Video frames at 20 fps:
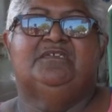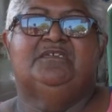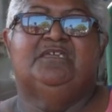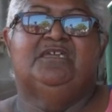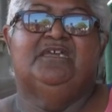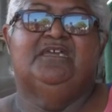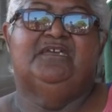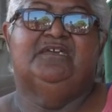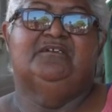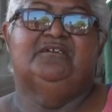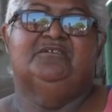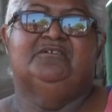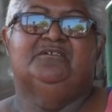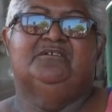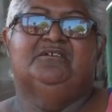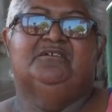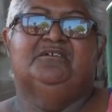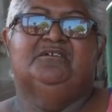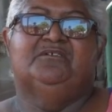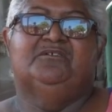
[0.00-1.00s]
Yeah,
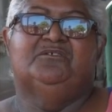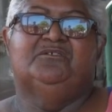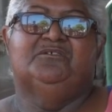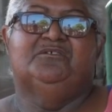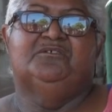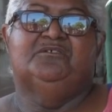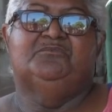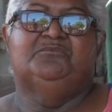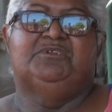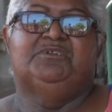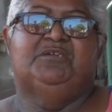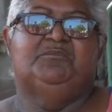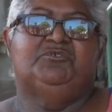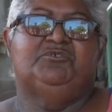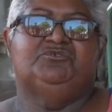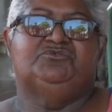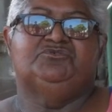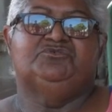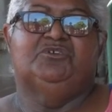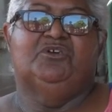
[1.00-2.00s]
we never
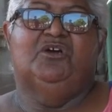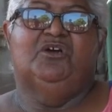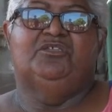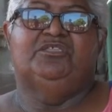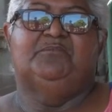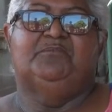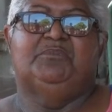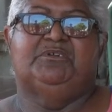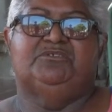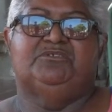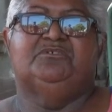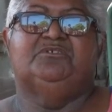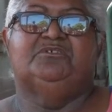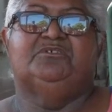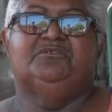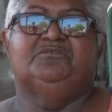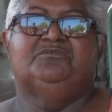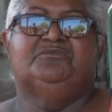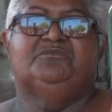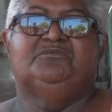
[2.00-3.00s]
used to go there, but you
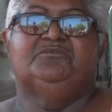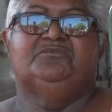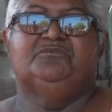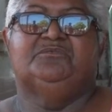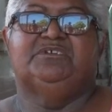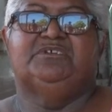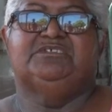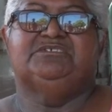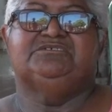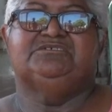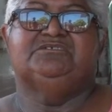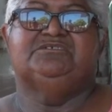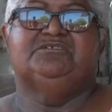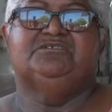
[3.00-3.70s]
know, we can,